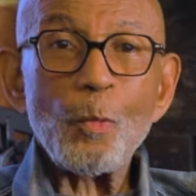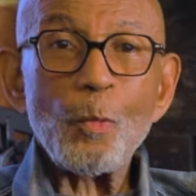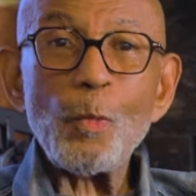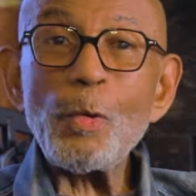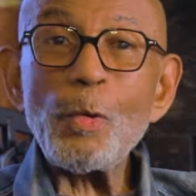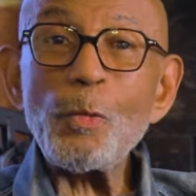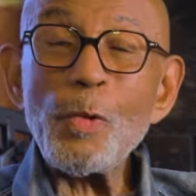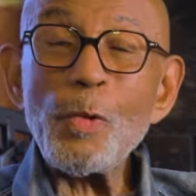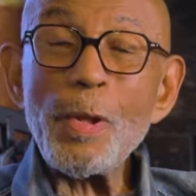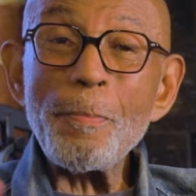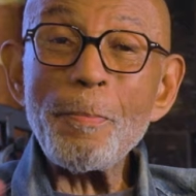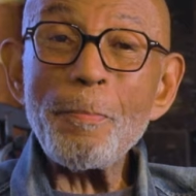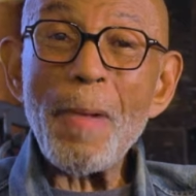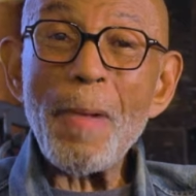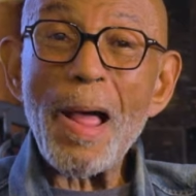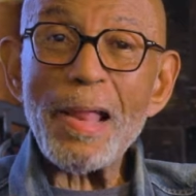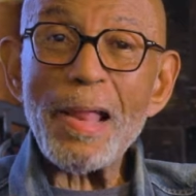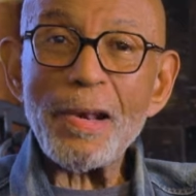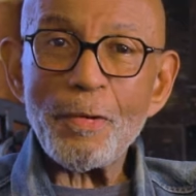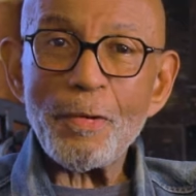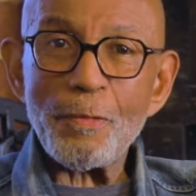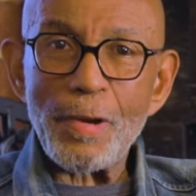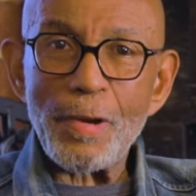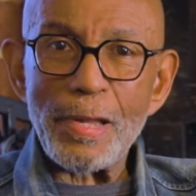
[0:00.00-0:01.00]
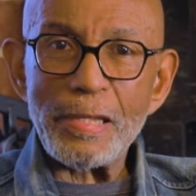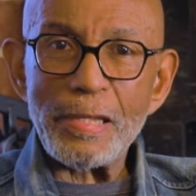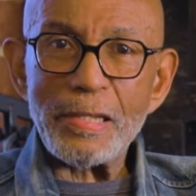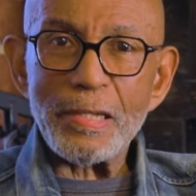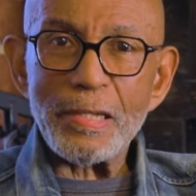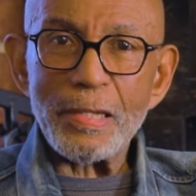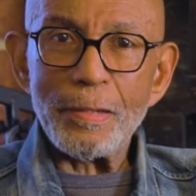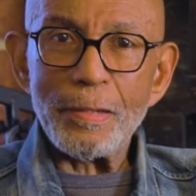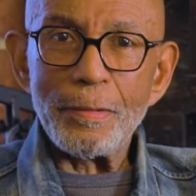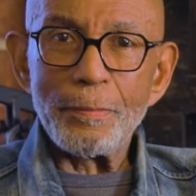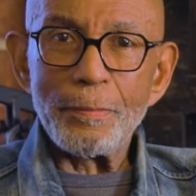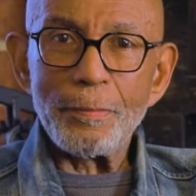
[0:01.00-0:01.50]
when we moderate.
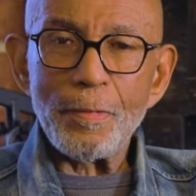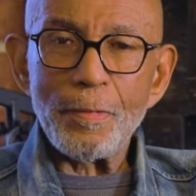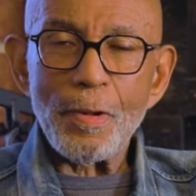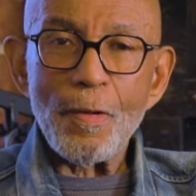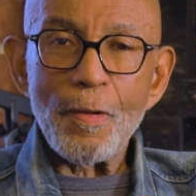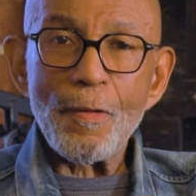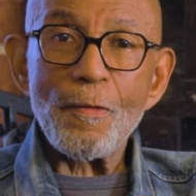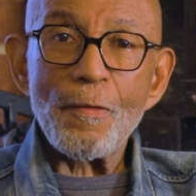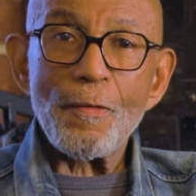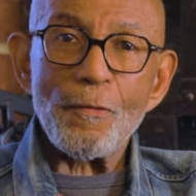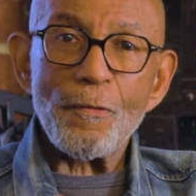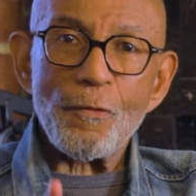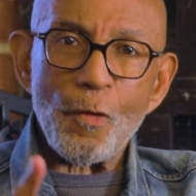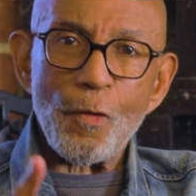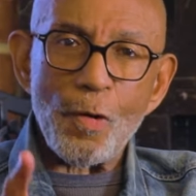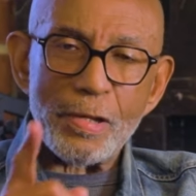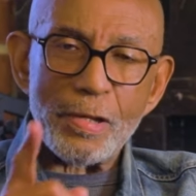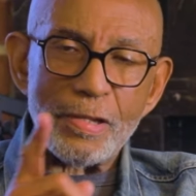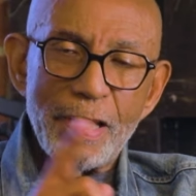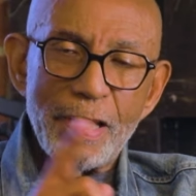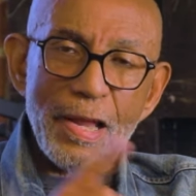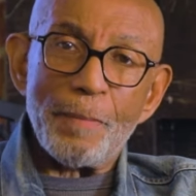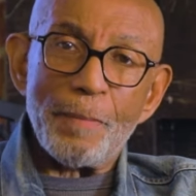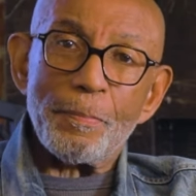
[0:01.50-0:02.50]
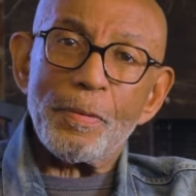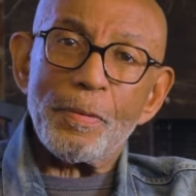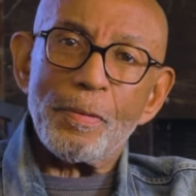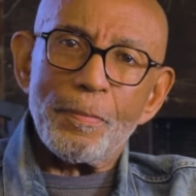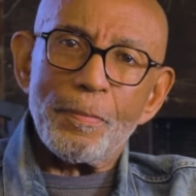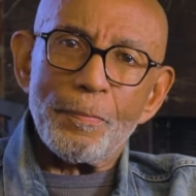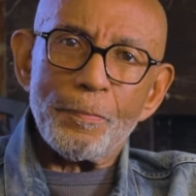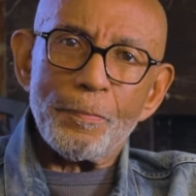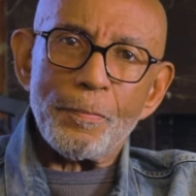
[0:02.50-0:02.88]
For example,